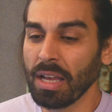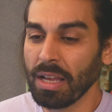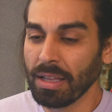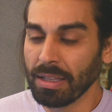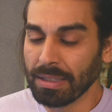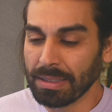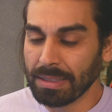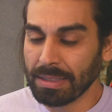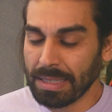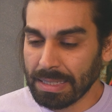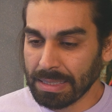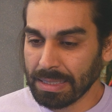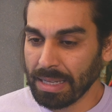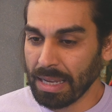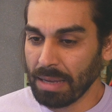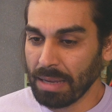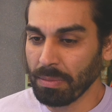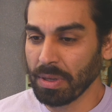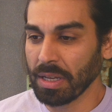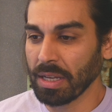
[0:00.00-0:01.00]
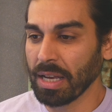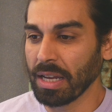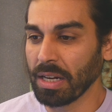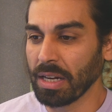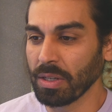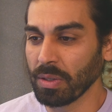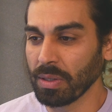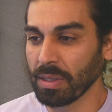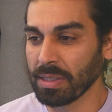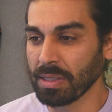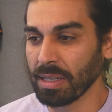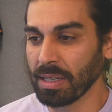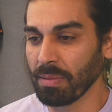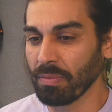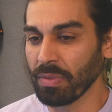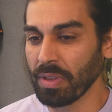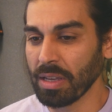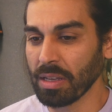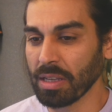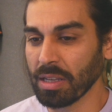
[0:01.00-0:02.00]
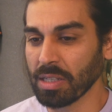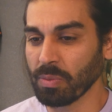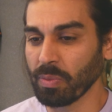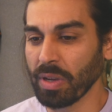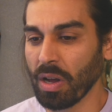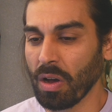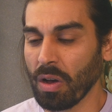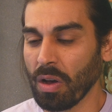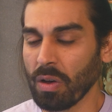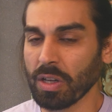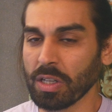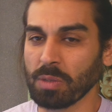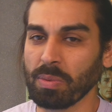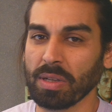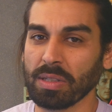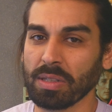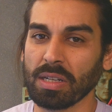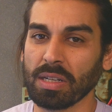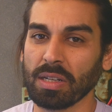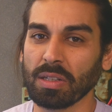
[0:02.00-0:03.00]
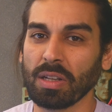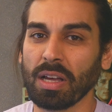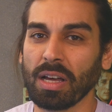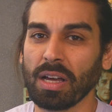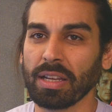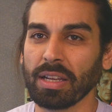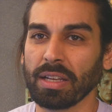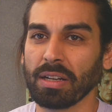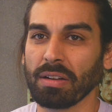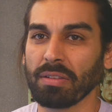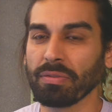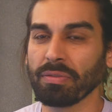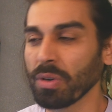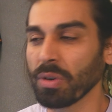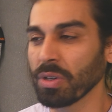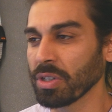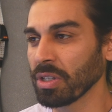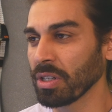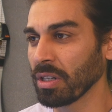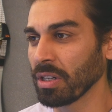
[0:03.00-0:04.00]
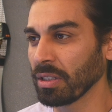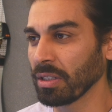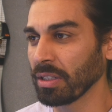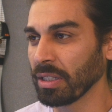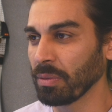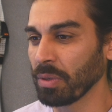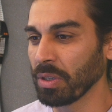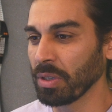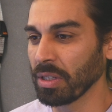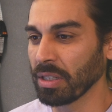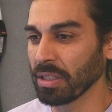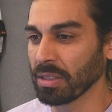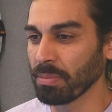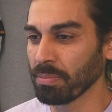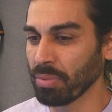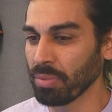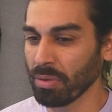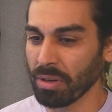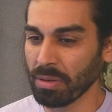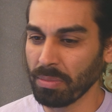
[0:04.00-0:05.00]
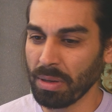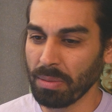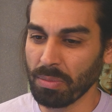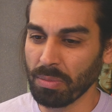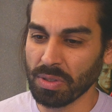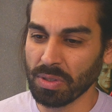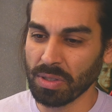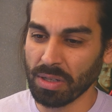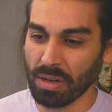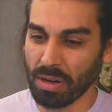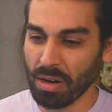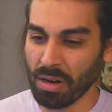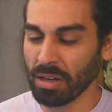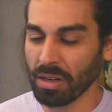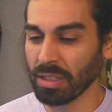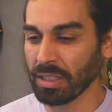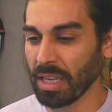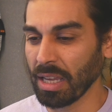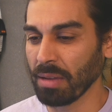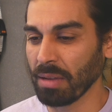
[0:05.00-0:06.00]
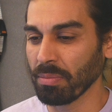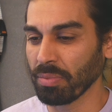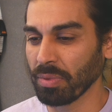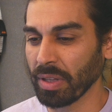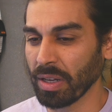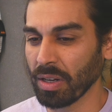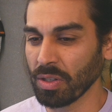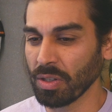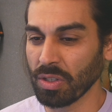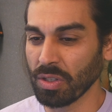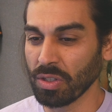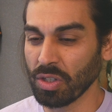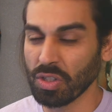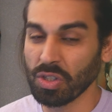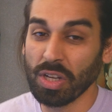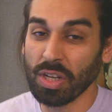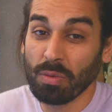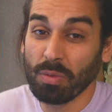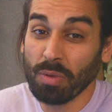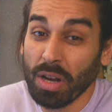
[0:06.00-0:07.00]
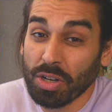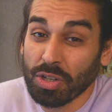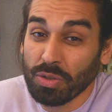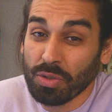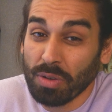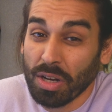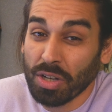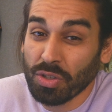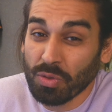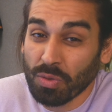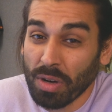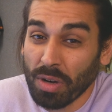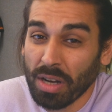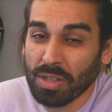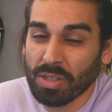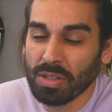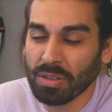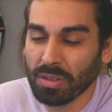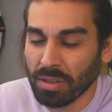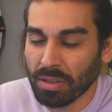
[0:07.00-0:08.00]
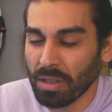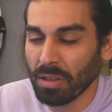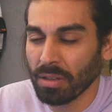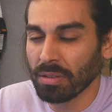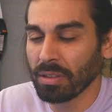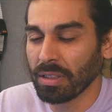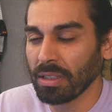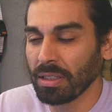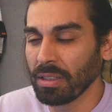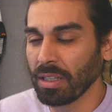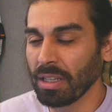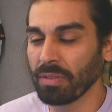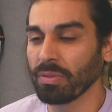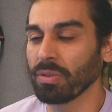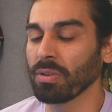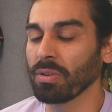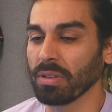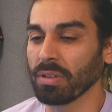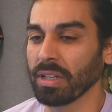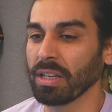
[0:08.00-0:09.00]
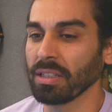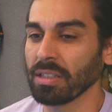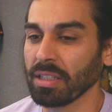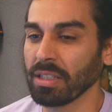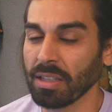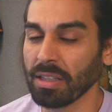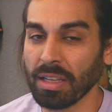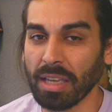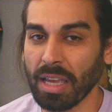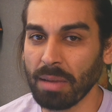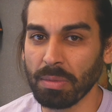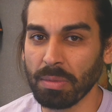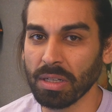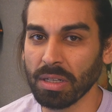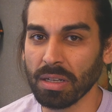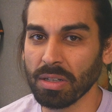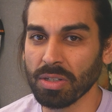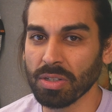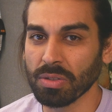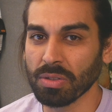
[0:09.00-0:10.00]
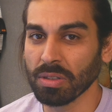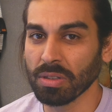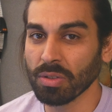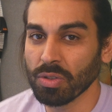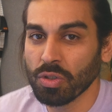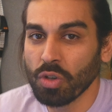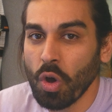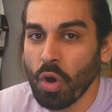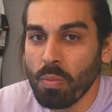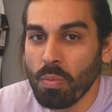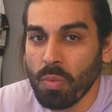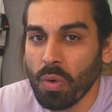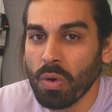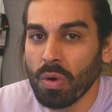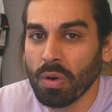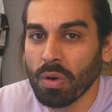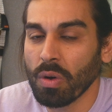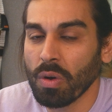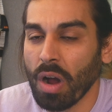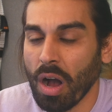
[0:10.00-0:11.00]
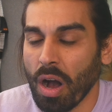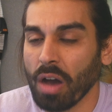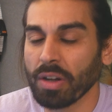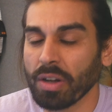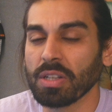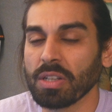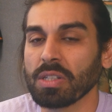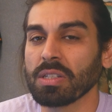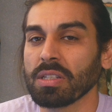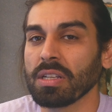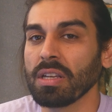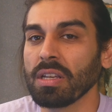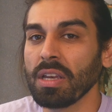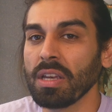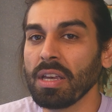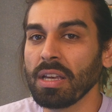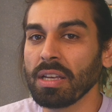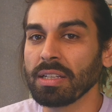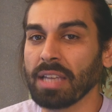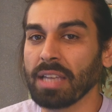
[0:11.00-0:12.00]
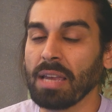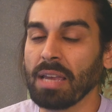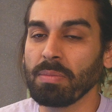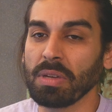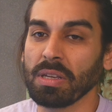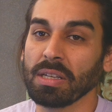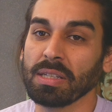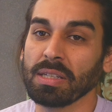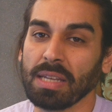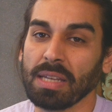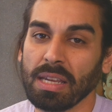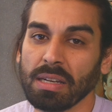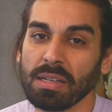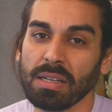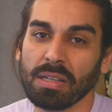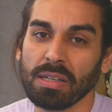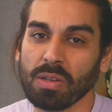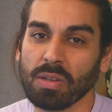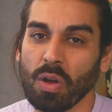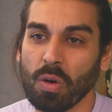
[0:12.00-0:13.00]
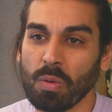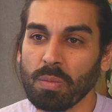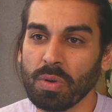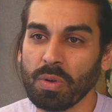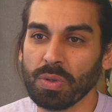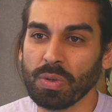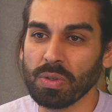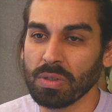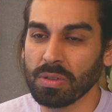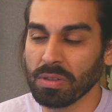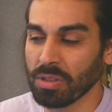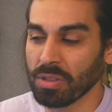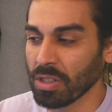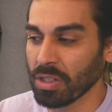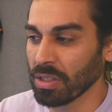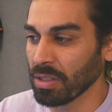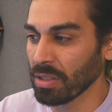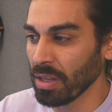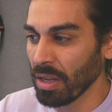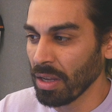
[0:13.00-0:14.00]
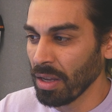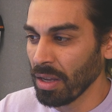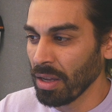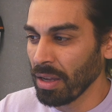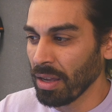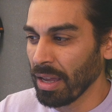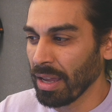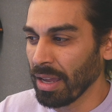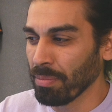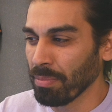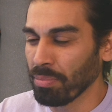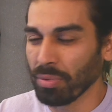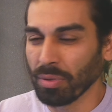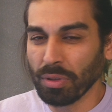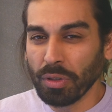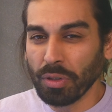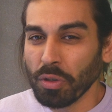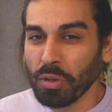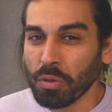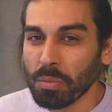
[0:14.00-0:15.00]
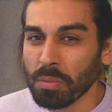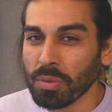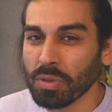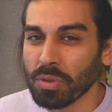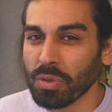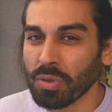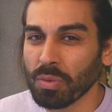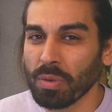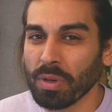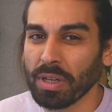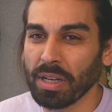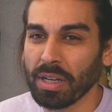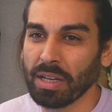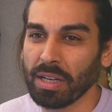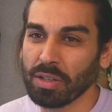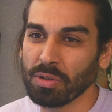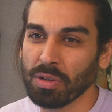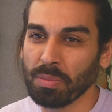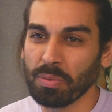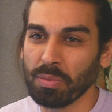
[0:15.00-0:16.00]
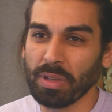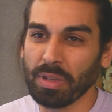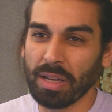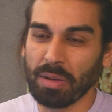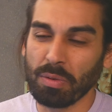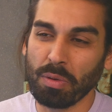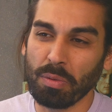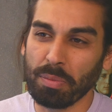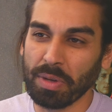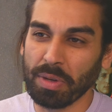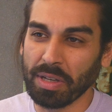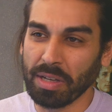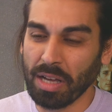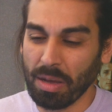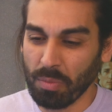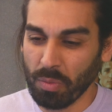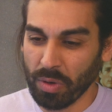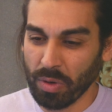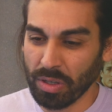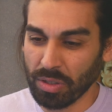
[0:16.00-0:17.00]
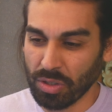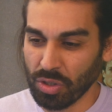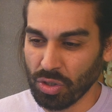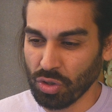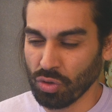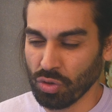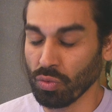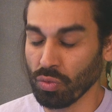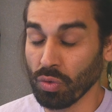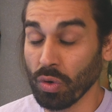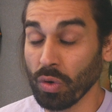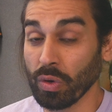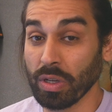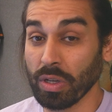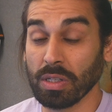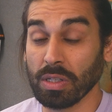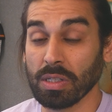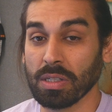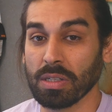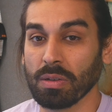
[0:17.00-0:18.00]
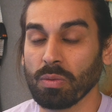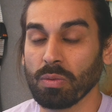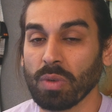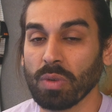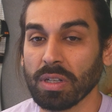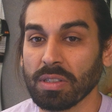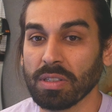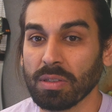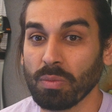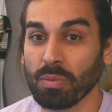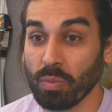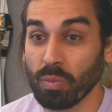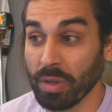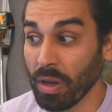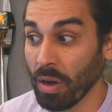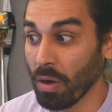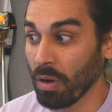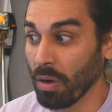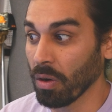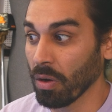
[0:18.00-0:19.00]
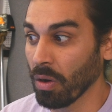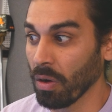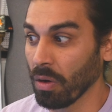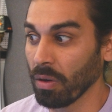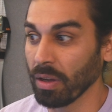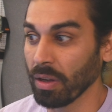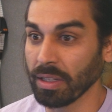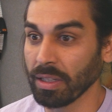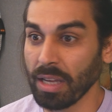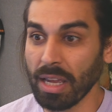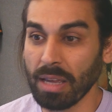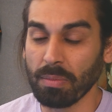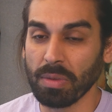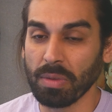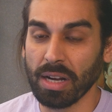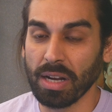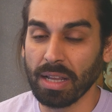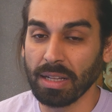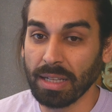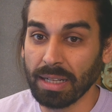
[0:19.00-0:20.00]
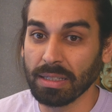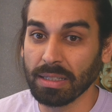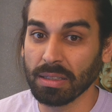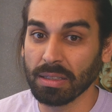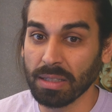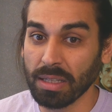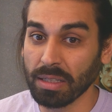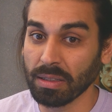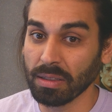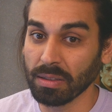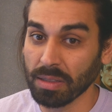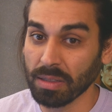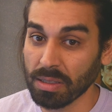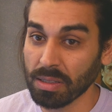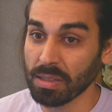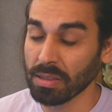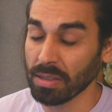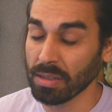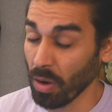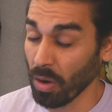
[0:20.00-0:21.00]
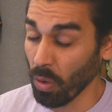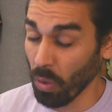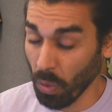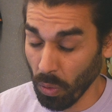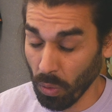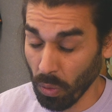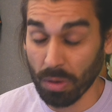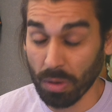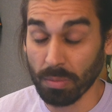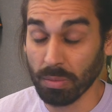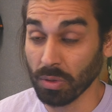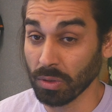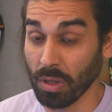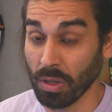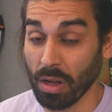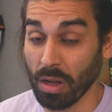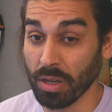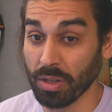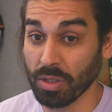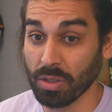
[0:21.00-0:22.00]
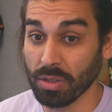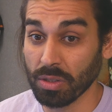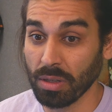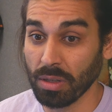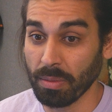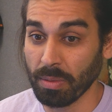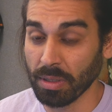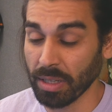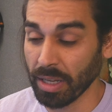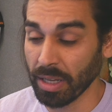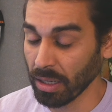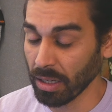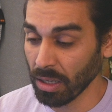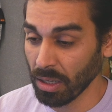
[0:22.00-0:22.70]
this game can kind of do the same thing, because we all expected a lot, and unfortunately when you get to board members that aren't game players, they just say rush, rush, rush. They're the evil in the gaming industry. There's no more honest gaming, because indie is almost just a bloom to what a triple A will become, where it destroys what we all call a game. And I like to think that this is a horrible launch. I mean, like,